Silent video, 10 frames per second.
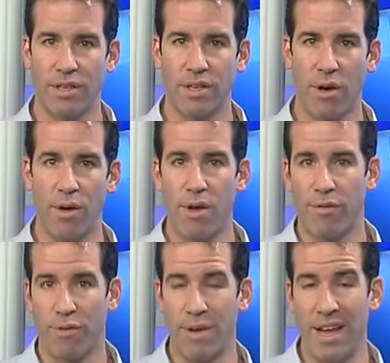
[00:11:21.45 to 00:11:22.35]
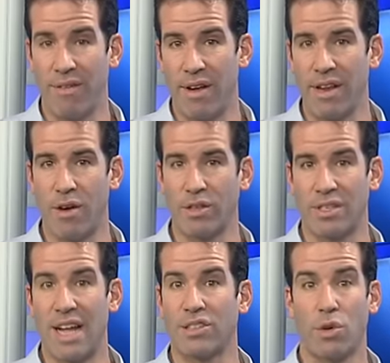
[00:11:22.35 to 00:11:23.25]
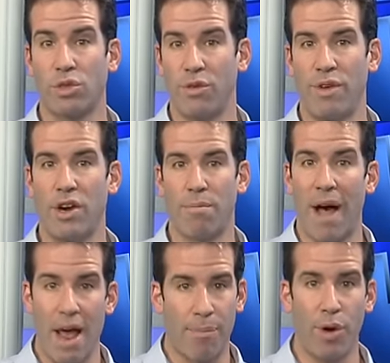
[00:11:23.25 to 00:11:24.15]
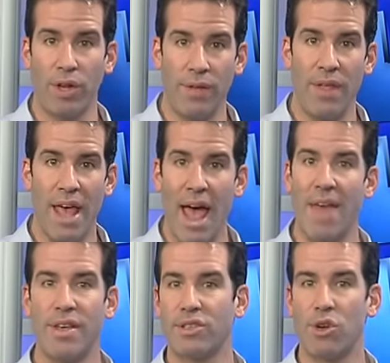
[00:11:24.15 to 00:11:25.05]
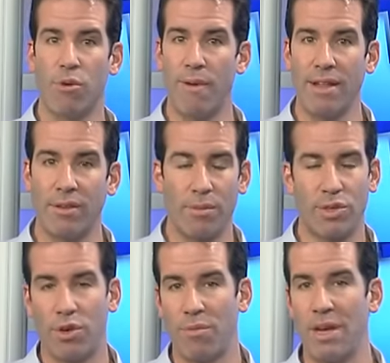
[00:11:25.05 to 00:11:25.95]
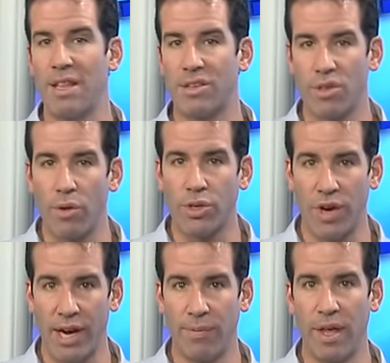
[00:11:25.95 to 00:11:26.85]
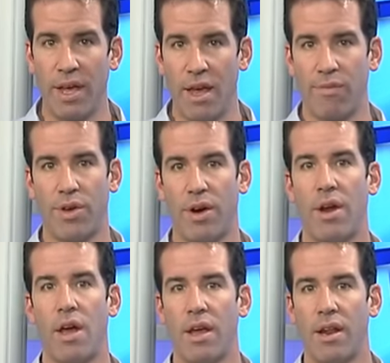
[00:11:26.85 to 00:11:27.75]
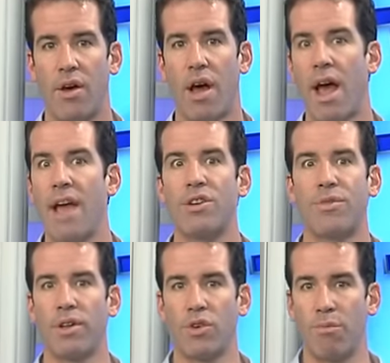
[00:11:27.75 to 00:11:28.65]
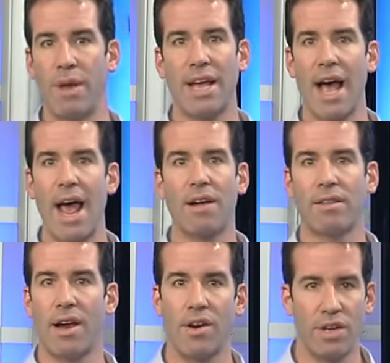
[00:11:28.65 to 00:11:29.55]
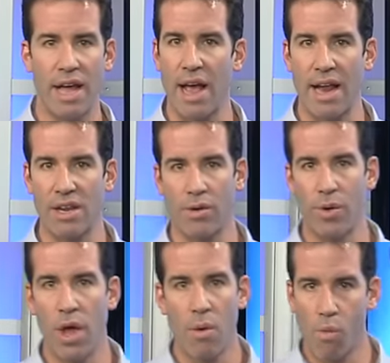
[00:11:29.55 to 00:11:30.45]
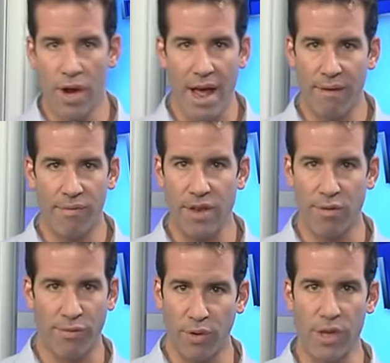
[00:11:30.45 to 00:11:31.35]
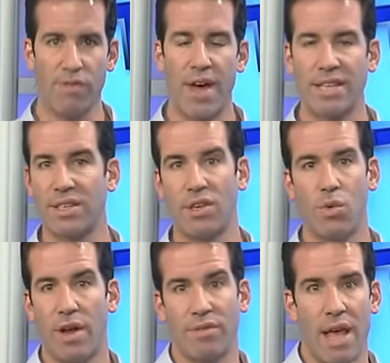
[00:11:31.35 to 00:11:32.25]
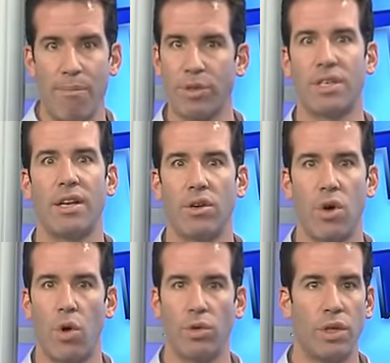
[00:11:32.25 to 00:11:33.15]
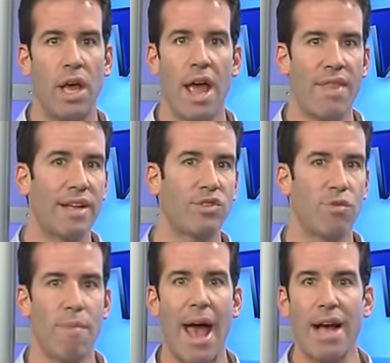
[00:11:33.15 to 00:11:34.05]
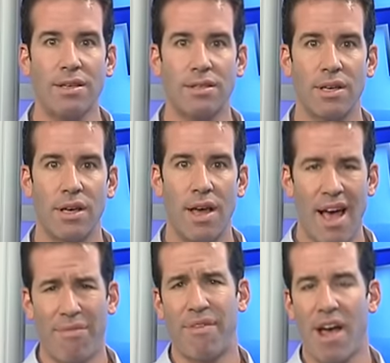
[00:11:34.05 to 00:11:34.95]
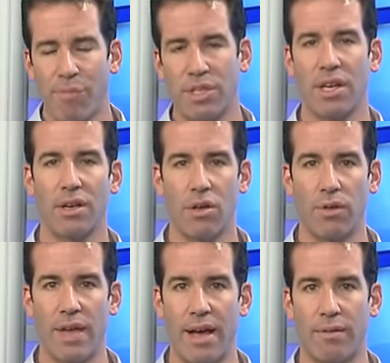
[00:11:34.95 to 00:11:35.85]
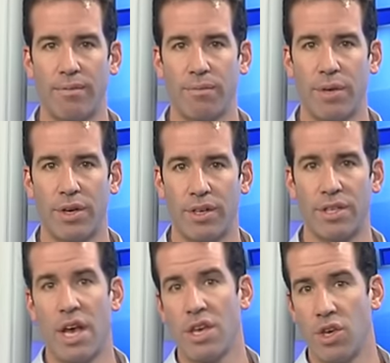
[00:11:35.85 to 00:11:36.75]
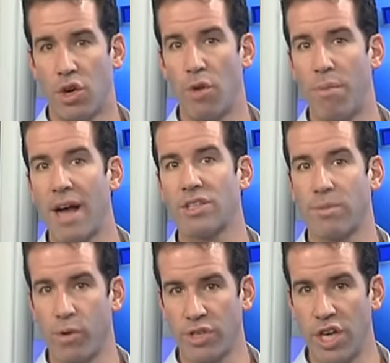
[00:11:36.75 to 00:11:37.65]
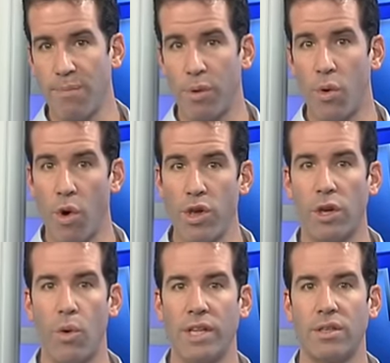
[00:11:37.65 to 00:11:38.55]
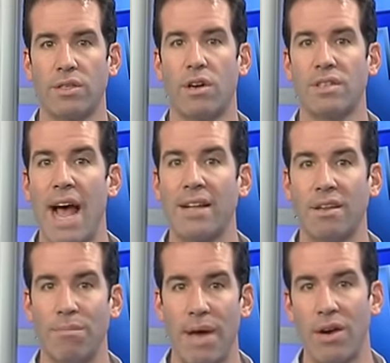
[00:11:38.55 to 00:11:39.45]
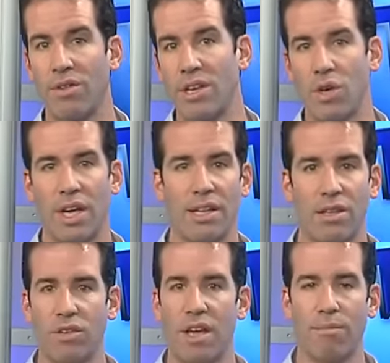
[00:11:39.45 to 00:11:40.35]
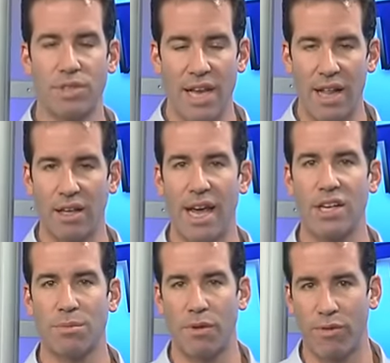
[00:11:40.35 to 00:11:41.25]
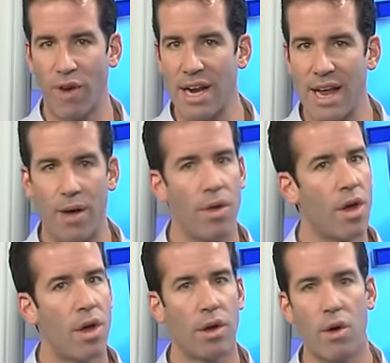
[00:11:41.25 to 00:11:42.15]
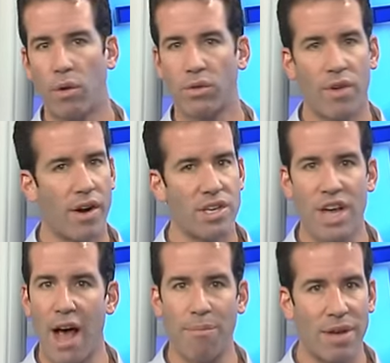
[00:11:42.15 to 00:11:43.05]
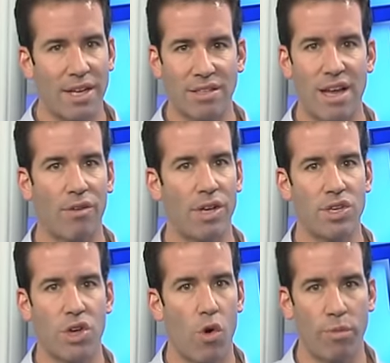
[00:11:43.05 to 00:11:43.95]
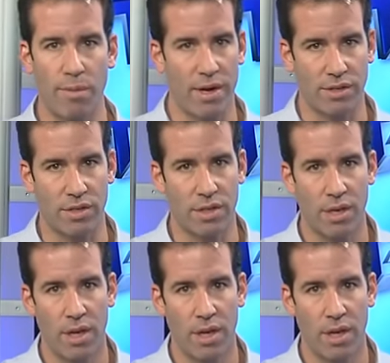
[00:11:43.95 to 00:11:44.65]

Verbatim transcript: So for me, you know, it's not so severe to buy a pull-in and there's no momentum. So to me, there's no trade. If you're, you know, a hedge fund or a big guy out there and you, and you want to have, and you're fully invested and you want to have 10% in gold and that's your max, have 5% in gold now because you could buy some more cheaper or you could wait till it starts acting better and then you can get to your 10% allocation. But for right now, gold's very choppy and it's not really showing me much.